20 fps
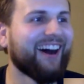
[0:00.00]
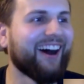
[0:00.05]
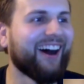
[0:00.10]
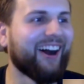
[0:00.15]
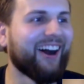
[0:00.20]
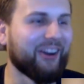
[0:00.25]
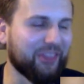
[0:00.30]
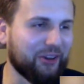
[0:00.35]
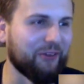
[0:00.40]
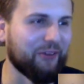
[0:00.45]

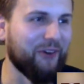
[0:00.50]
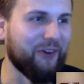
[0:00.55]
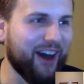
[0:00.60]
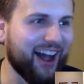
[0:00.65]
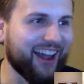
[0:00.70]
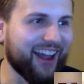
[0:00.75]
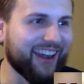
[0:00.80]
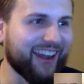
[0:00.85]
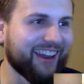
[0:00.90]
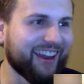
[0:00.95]
are the
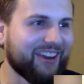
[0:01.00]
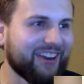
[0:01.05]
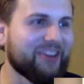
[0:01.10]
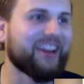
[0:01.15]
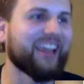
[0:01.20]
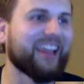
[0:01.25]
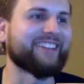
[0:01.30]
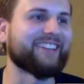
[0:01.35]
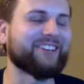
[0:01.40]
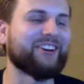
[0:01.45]
one who
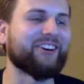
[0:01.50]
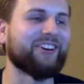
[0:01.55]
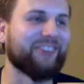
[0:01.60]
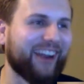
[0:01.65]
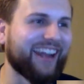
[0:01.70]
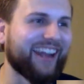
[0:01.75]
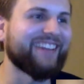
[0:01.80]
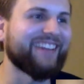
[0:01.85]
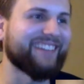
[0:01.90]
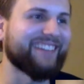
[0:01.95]
gets
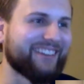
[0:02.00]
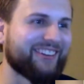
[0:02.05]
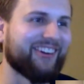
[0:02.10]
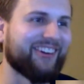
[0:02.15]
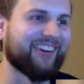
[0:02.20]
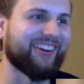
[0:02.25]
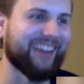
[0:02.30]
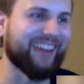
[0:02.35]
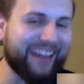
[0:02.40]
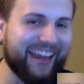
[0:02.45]
crazy
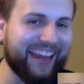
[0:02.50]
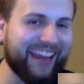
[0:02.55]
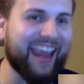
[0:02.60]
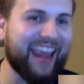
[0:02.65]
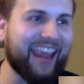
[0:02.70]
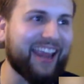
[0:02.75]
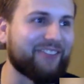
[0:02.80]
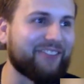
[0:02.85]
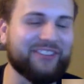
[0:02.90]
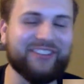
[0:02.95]
during
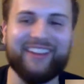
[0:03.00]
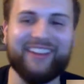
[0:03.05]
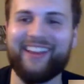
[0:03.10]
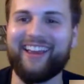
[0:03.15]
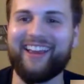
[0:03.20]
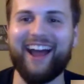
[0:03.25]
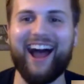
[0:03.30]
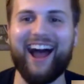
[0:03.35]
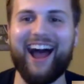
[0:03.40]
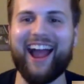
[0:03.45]
games.
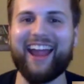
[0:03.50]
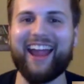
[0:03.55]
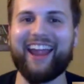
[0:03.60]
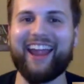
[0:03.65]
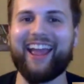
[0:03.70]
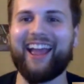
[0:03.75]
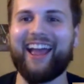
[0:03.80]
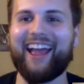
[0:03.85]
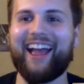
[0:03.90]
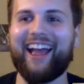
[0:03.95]

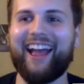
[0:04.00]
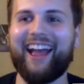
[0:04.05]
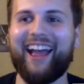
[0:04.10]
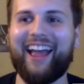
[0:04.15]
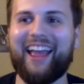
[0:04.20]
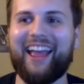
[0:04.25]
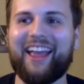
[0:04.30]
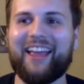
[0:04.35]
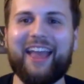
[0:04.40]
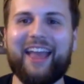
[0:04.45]

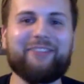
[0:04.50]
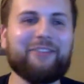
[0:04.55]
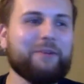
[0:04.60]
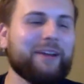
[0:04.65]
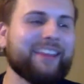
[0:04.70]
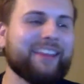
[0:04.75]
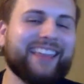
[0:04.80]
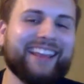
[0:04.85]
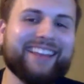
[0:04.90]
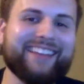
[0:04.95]

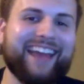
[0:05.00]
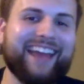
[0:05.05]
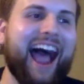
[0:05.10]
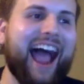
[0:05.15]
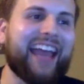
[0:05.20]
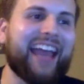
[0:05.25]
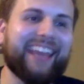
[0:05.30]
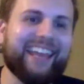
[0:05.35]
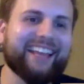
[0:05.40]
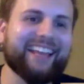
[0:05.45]
Everybody thinks I get